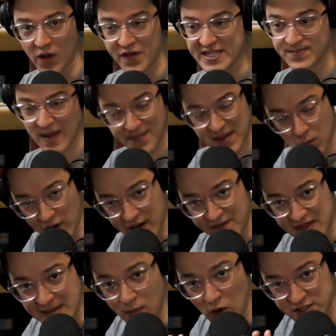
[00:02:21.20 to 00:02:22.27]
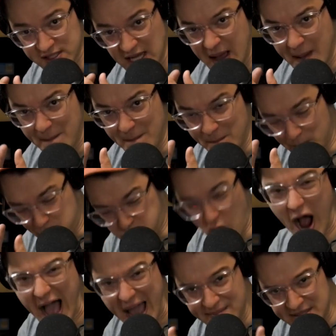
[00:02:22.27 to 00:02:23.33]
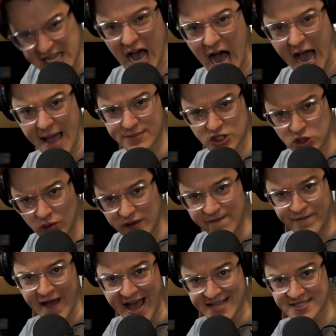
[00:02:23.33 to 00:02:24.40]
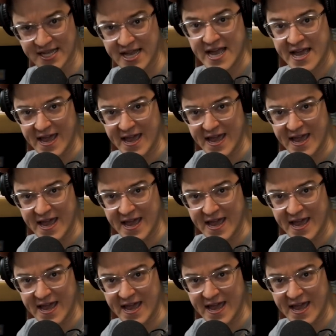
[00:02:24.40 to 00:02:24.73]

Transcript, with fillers: this may be one of the most prime times to invest